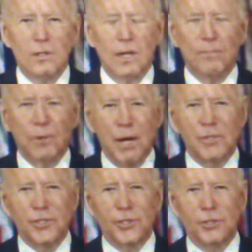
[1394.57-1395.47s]
I
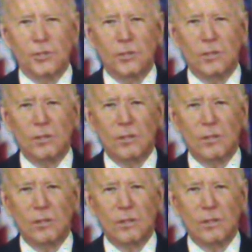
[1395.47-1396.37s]
promise you,
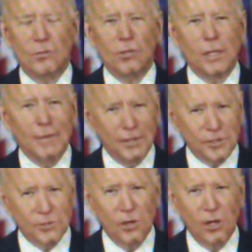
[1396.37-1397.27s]
we'll come out
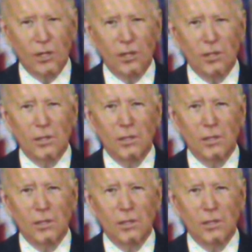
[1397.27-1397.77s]
stronger